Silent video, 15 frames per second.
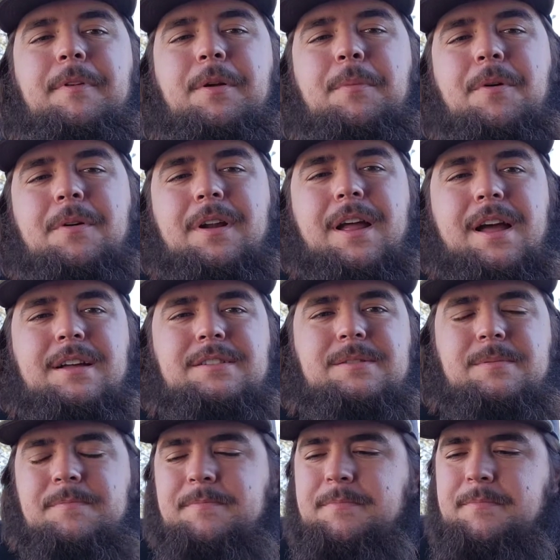Good morning,
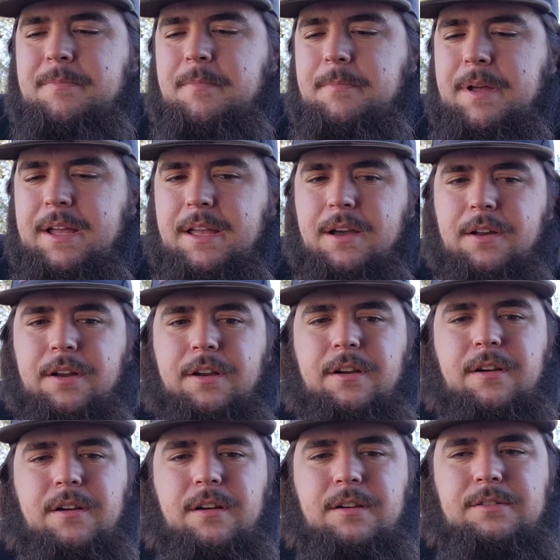guys. Back out
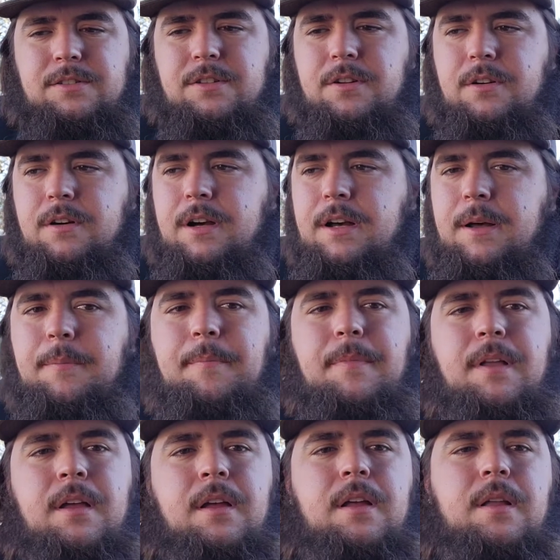here. So let
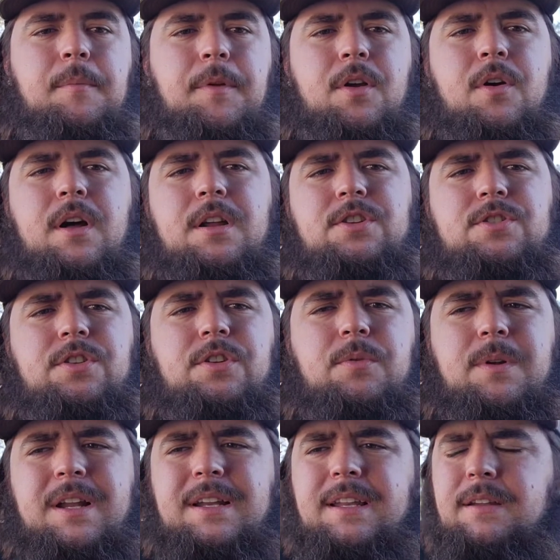me go ahead and show you
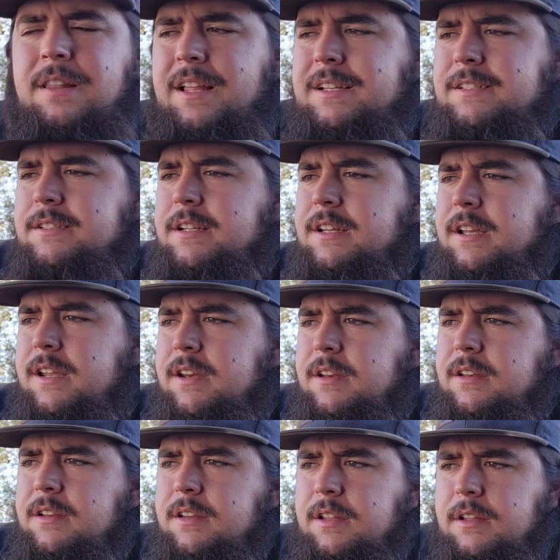what I did last night.
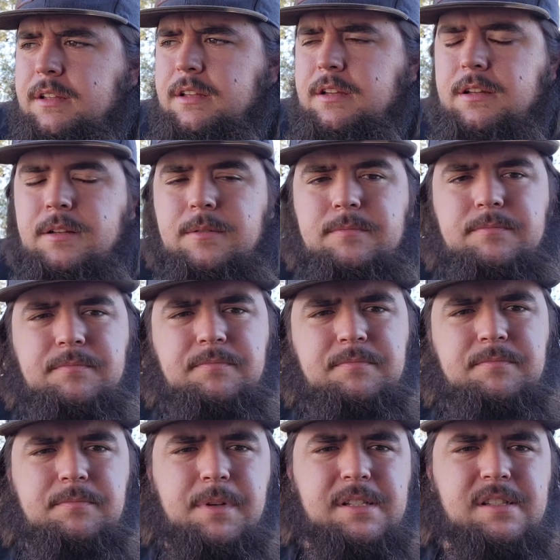
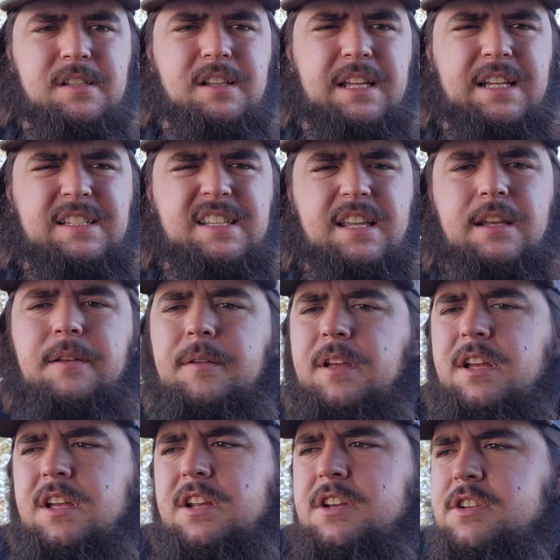Basically, like I said,
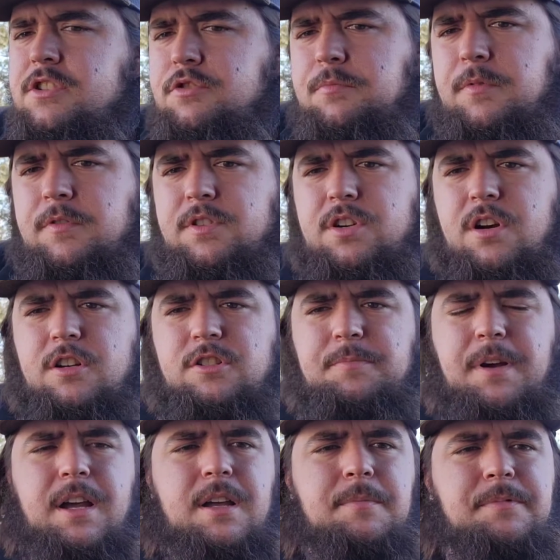just moved charge
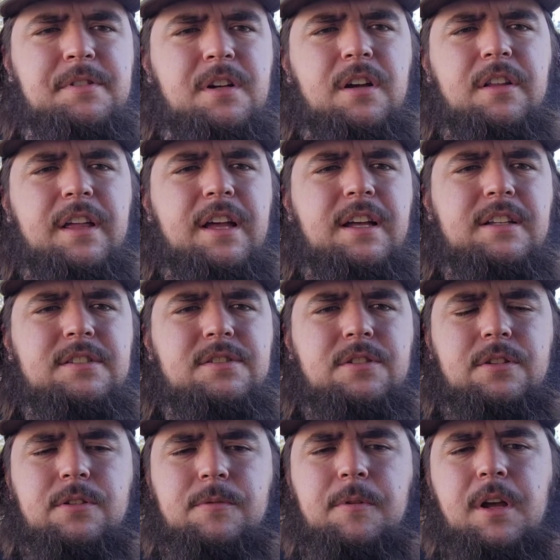pipes and all that.
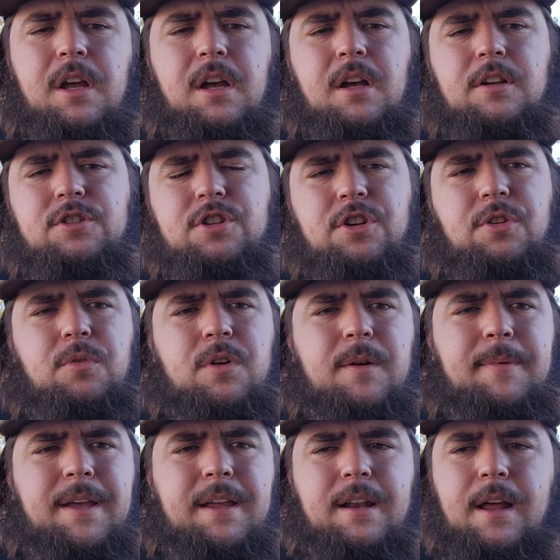So show you where
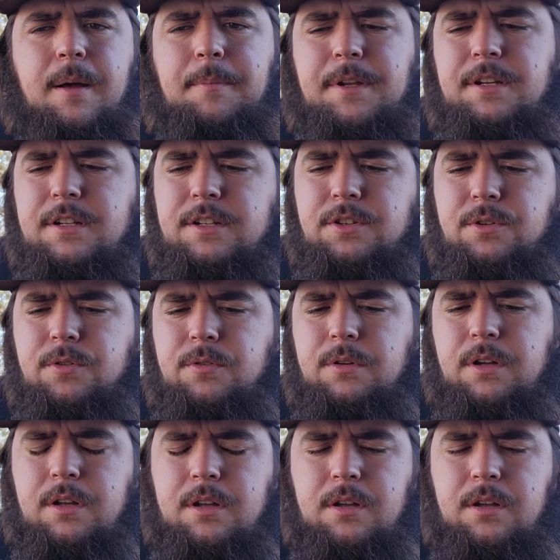I'm at. I'm going to do